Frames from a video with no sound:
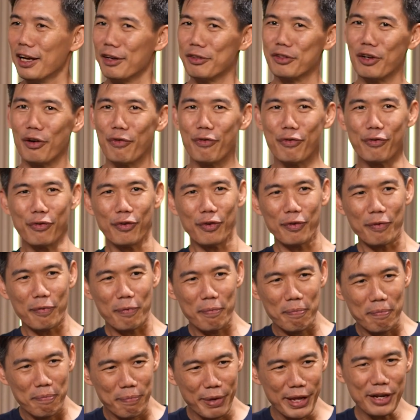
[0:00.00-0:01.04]
I sort of
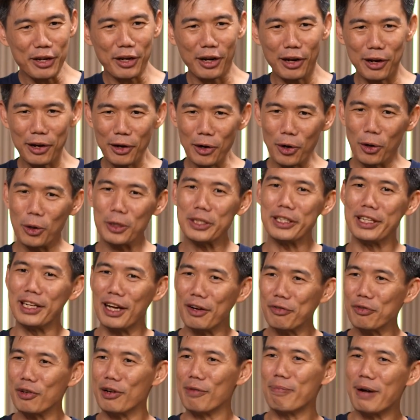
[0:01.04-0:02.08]
been close
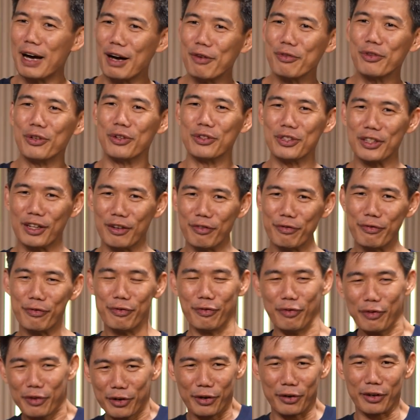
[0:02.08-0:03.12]
enough to the path to sort
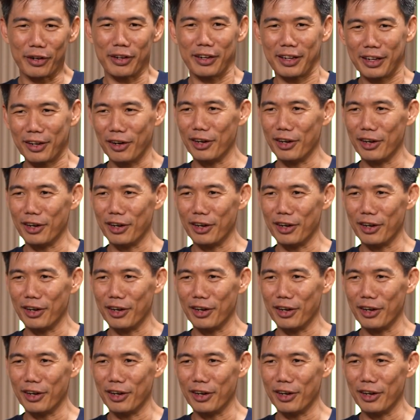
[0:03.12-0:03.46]
of